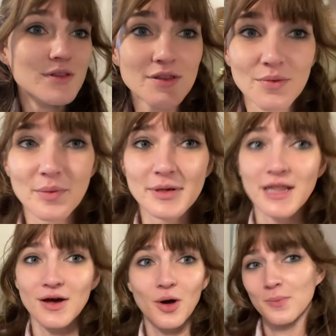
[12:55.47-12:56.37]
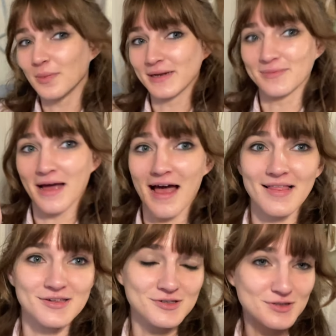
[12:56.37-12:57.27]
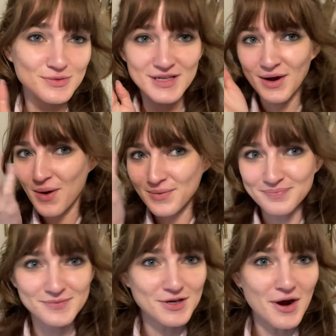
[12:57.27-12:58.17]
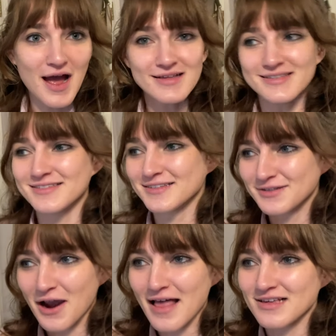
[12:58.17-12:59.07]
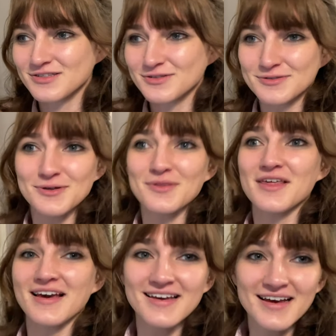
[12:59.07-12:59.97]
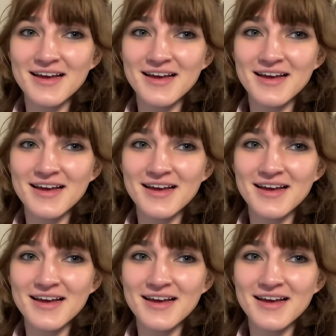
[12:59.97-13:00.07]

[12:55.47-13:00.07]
The woman like complimented my eyelashes. She was like, oh, your eyes, your eyelashes are so thick.